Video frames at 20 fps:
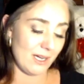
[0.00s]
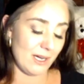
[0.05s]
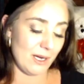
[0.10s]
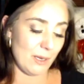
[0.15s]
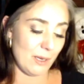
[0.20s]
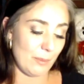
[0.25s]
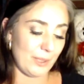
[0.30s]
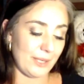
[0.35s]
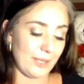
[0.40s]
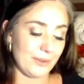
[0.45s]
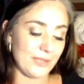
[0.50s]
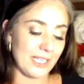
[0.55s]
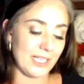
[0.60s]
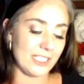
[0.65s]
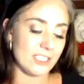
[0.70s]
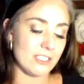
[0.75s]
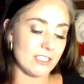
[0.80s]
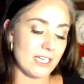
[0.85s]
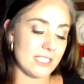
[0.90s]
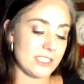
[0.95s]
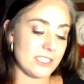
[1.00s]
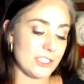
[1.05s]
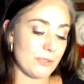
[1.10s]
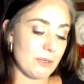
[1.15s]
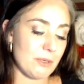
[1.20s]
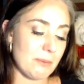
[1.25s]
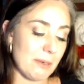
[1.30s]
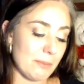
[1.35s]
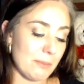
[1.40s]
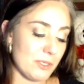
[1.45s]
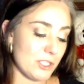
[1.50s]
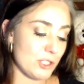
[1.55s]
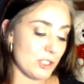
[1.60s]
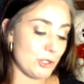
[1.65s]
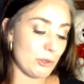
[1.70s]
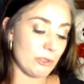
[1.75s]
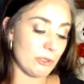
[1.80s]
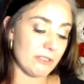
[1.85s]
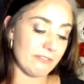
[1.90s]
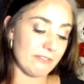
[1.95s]
But I would like you guys to remember the
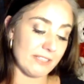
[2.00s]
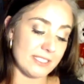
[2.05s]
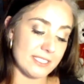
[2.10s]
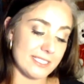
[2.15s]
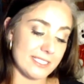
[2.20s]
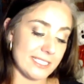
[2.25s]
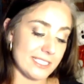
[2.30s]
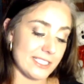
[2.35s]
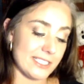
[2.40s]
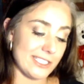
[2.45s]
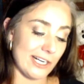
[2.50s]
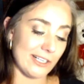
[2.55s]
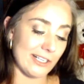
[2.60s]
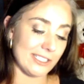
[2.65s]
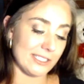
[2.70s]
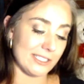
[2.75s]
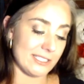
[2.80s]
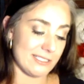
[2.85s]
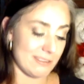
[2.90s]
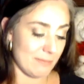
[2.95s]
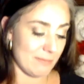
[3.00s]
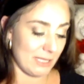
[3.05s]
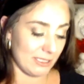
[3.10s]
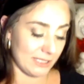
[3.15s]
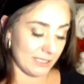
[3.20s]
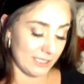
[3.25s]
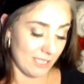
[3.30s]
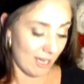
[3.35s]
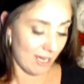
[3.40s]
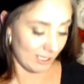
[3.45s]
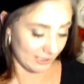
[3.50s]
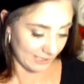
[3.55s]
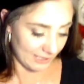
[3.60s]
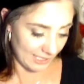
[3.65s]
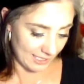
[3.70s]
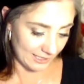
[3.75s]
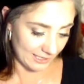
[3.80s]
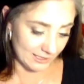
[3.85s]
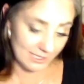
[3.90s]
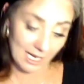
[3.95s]
true events that started this American
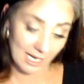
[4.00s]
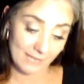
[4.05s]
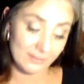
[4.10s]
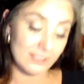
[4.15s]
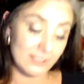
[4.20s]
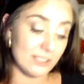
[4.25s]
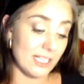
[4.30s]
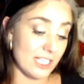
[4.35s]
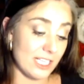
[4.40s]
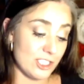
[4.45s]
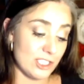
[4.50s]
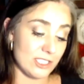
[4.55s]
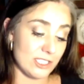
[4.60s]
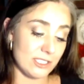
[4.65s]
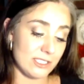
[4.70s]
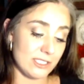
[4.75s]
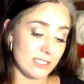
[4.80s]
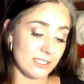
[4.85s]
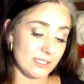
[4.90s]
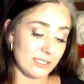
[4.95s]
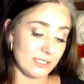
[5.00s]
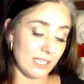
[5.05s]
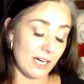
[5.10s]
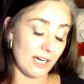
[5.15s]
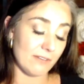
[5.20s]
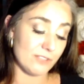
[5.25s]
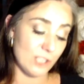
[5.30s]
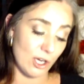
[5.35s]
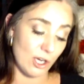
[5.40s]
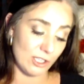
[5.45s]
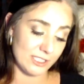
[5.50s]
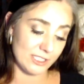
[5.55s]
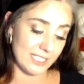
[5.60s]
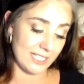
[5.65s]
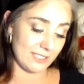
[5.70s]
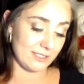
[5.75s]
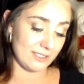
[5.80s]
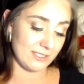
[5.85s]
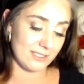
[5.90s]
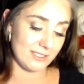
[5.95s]
holiday and not the legend of tall
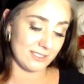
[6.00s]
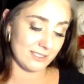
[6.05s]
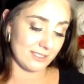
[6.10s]
tales.